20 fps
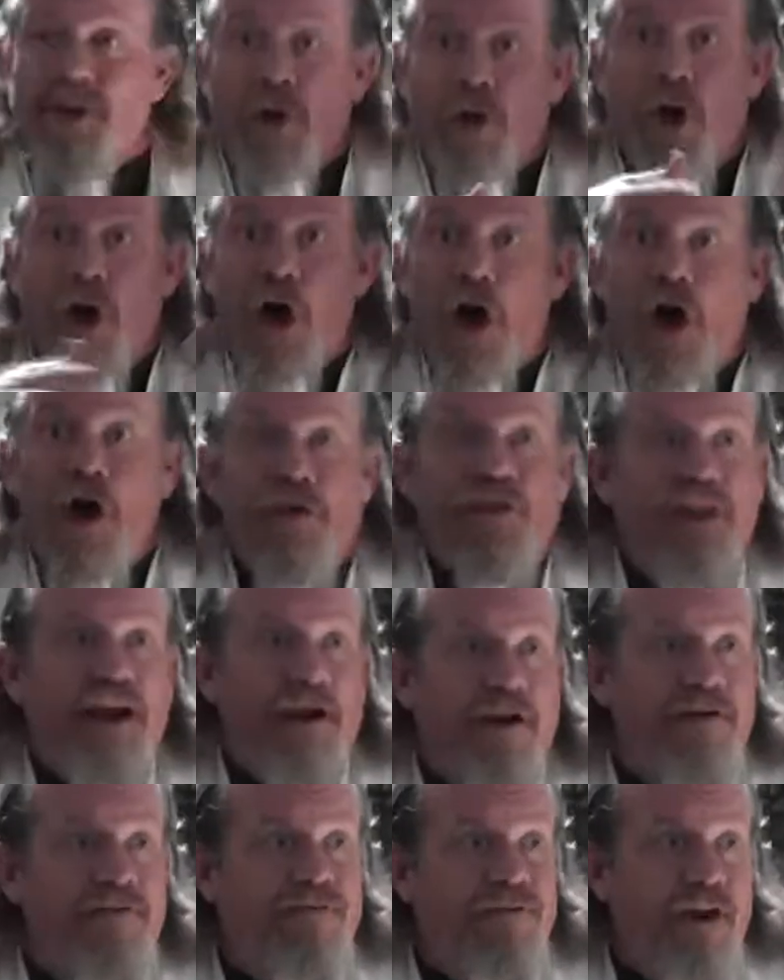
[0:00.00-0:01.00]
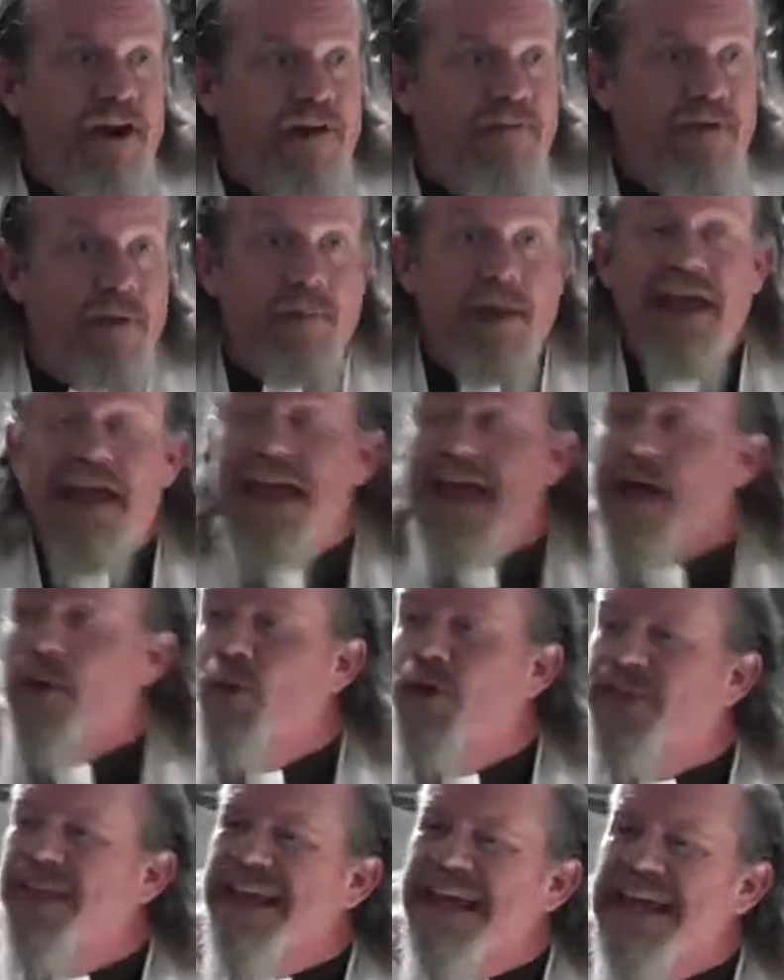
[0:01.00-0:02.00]
They're all there in front of him.
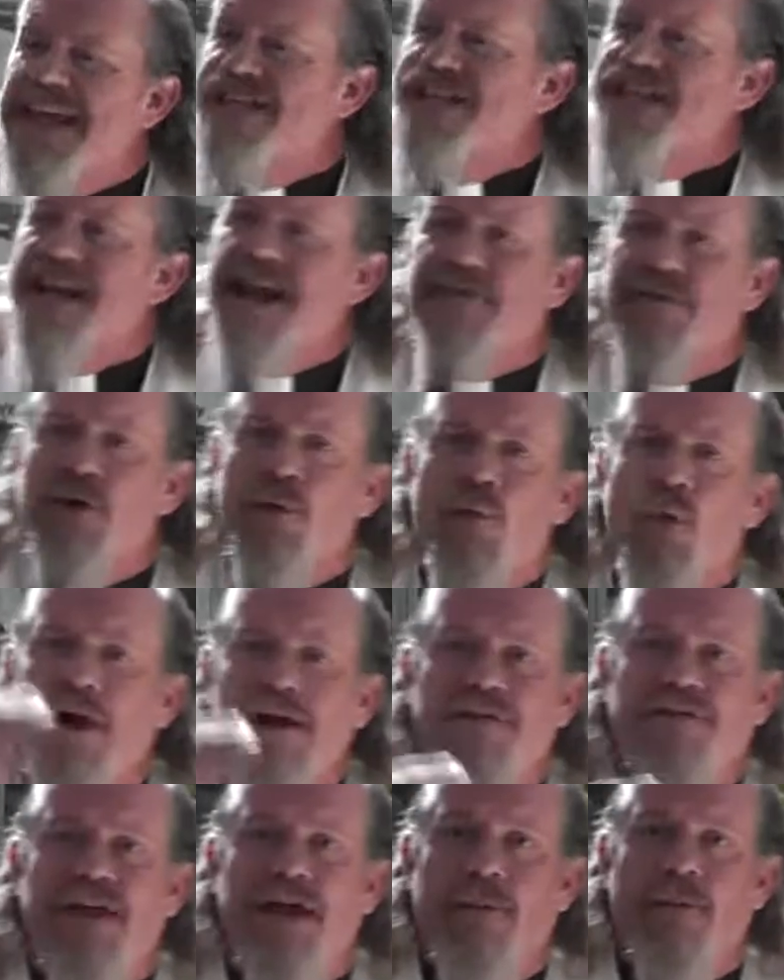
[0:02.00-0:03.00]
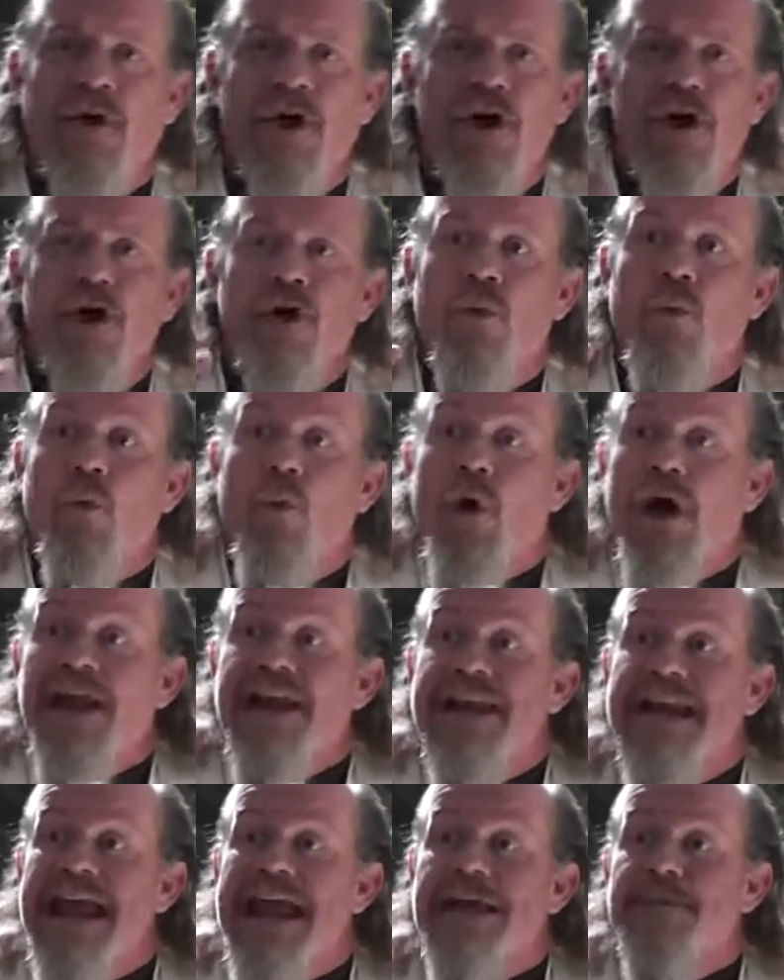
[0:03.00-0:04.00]
And with each and every one of them,
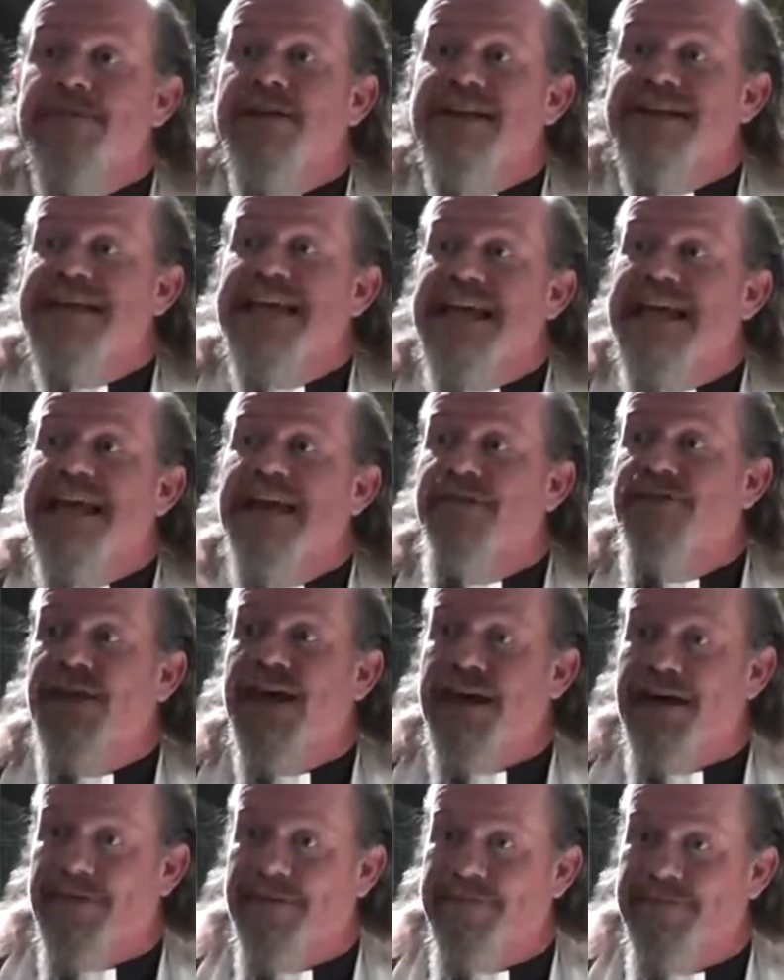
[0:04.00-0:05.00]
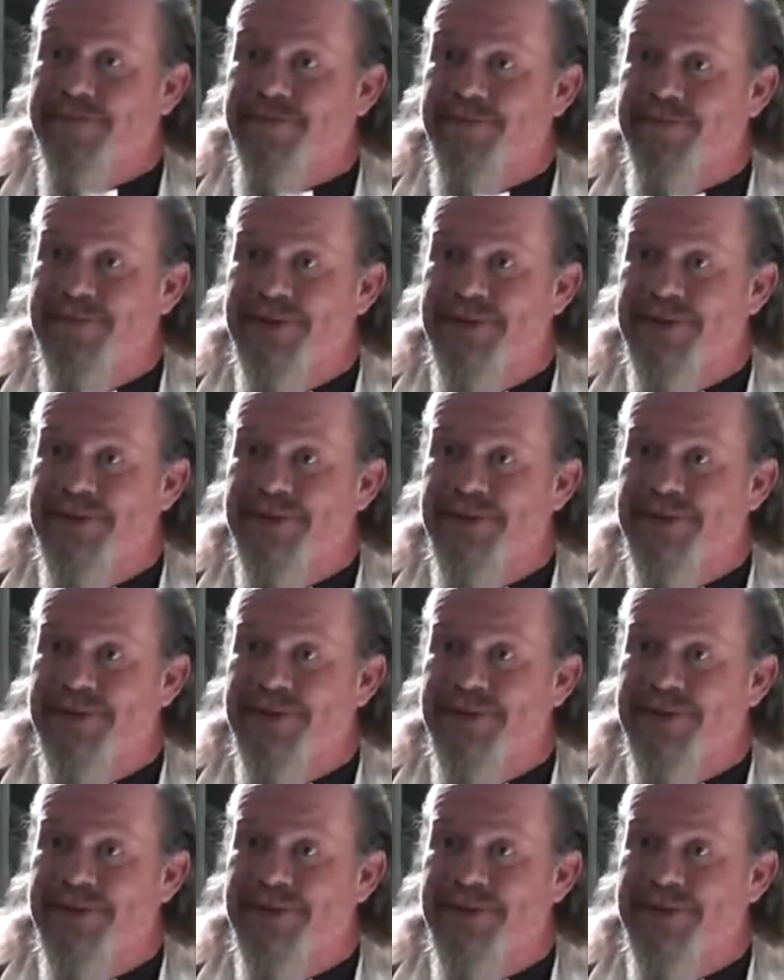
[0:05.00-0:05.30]
what name does he give them?